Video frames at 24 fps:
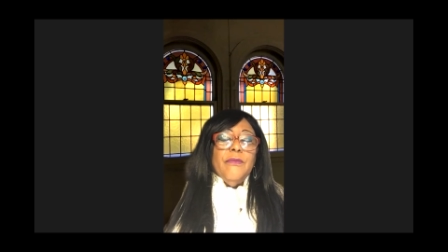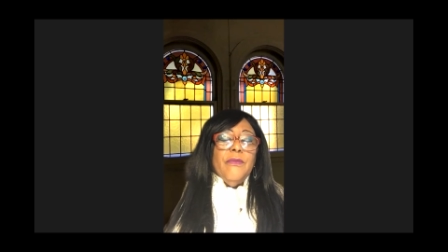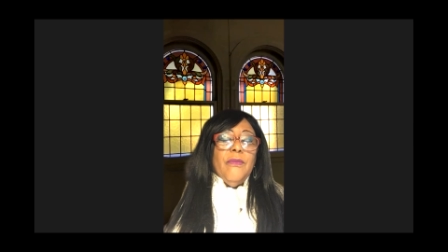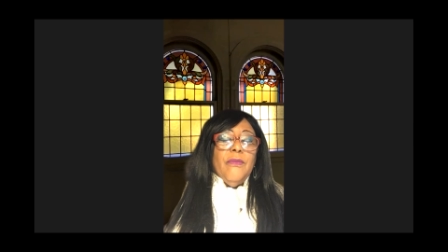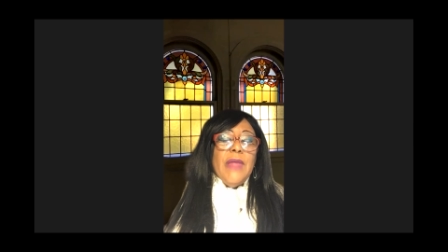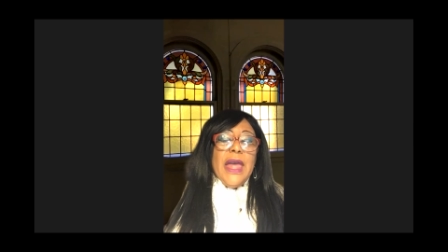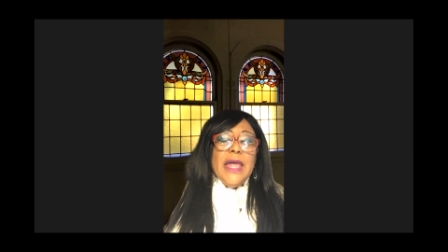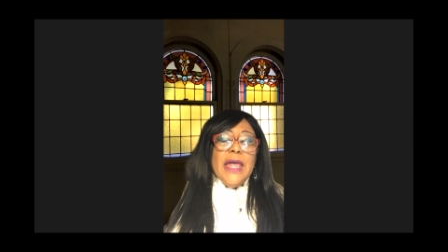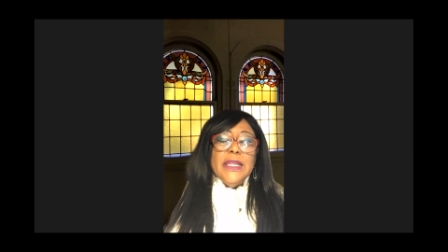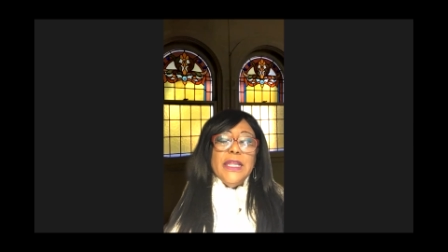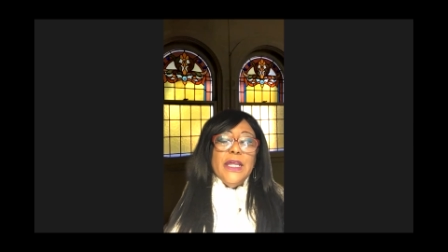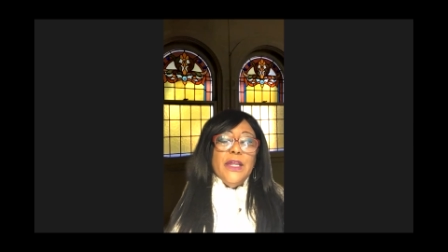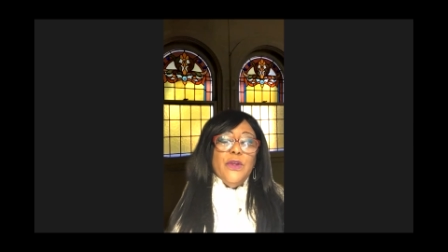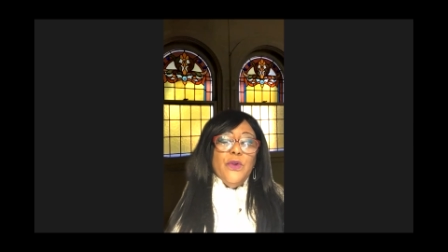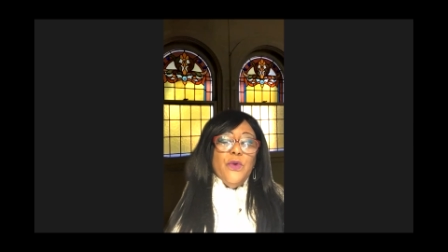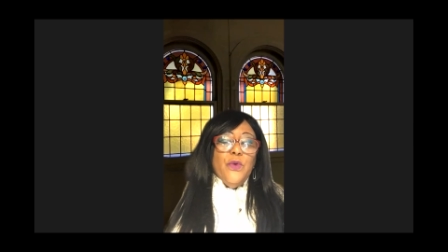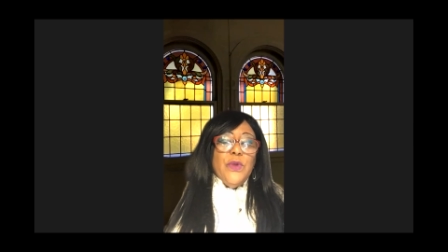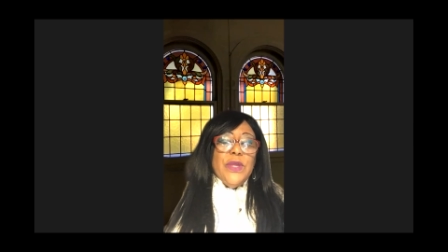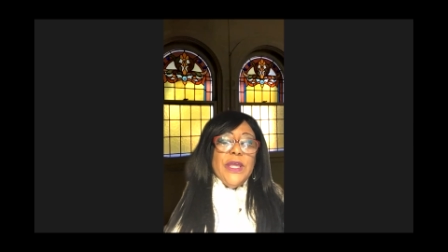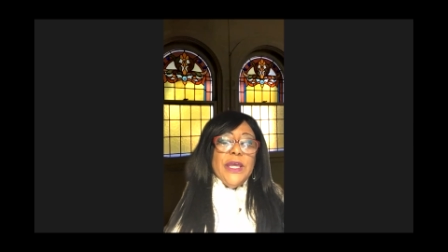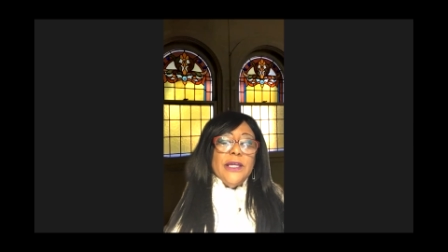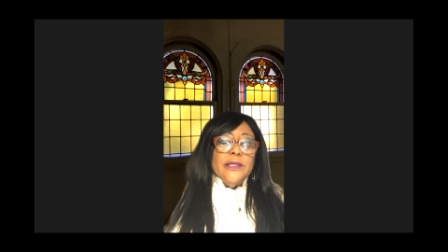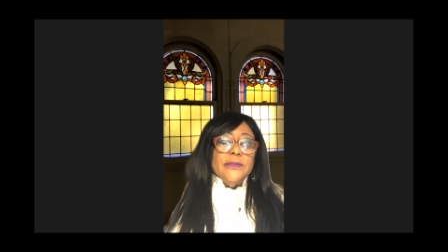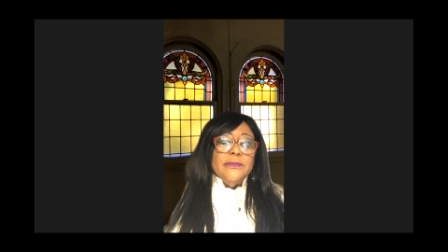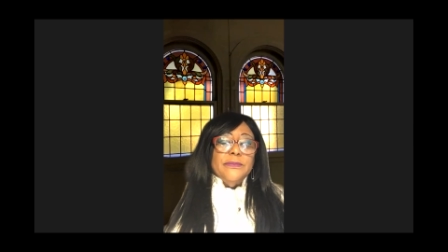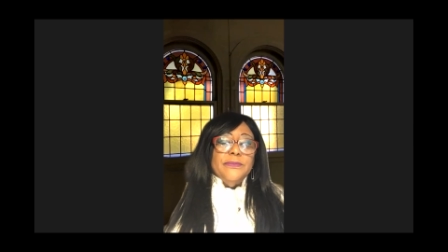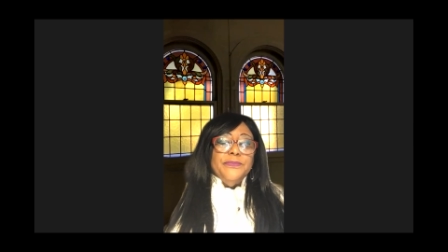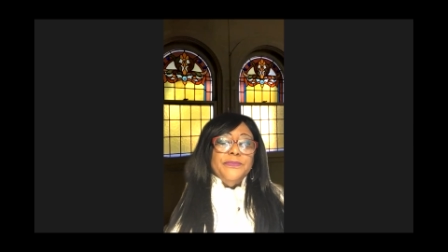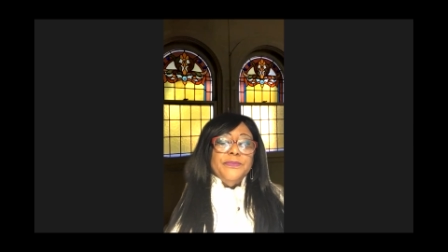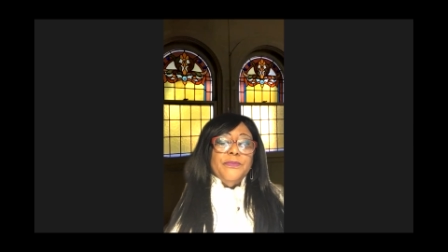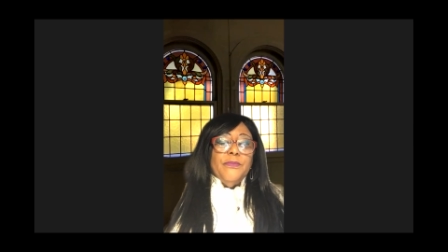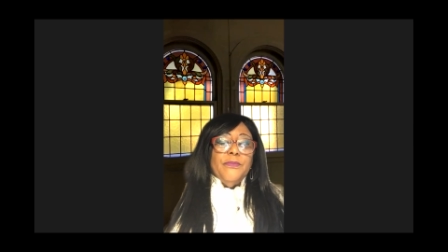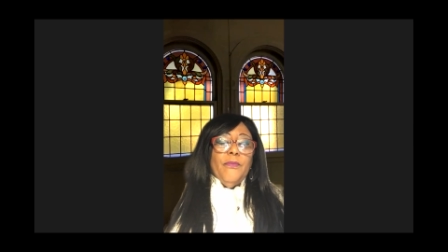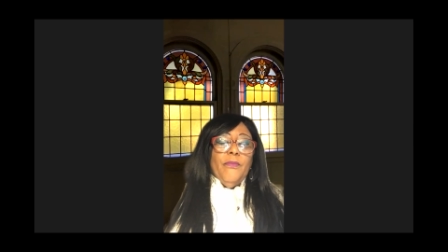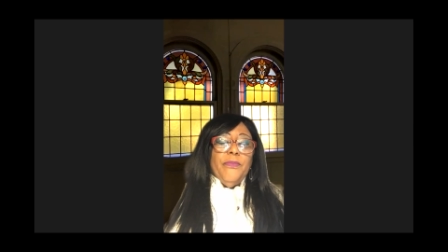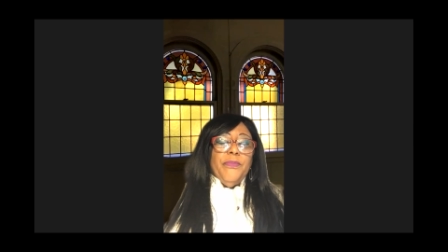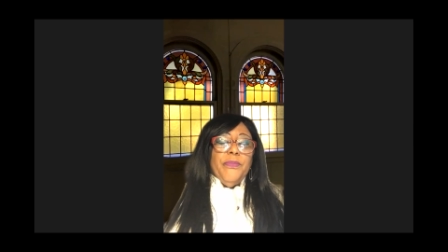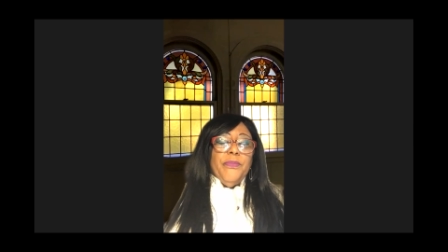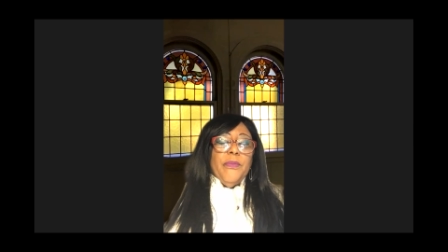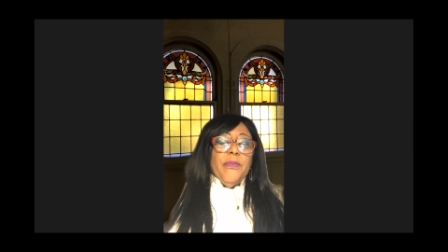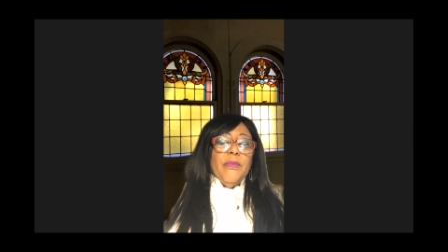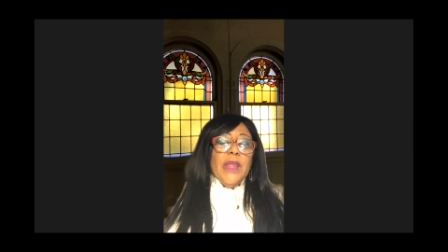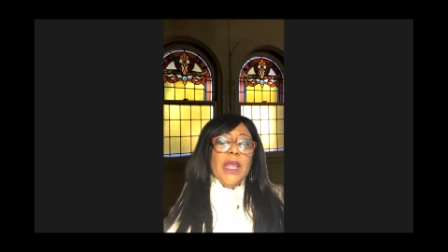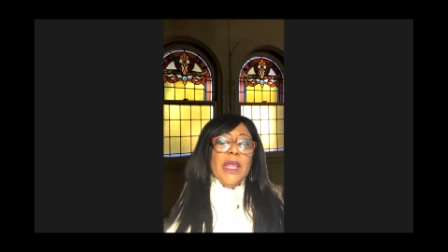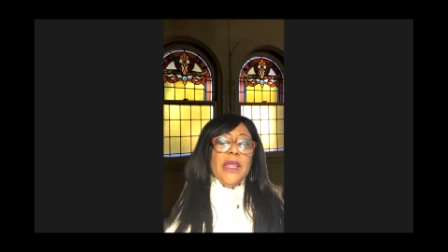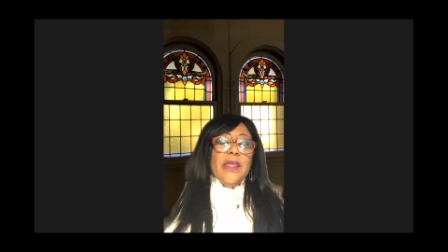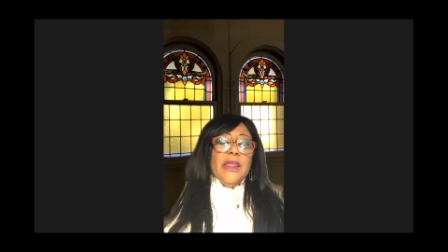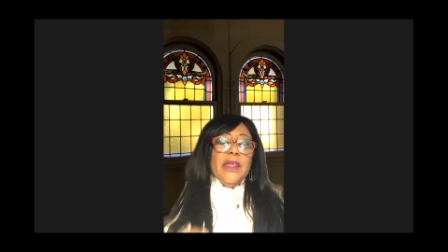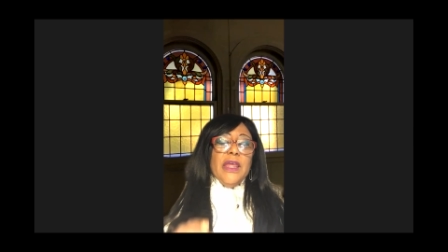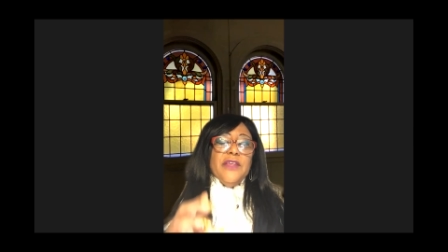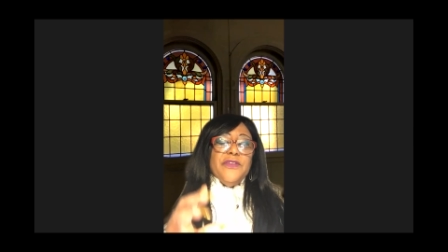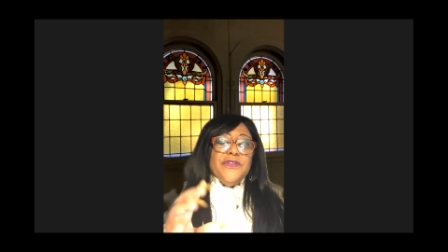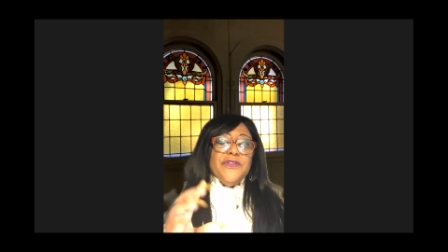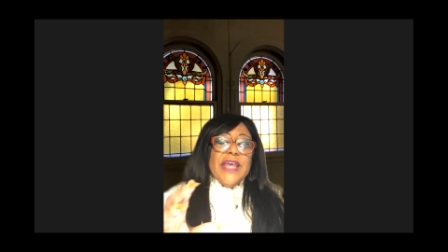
Hallelujah. It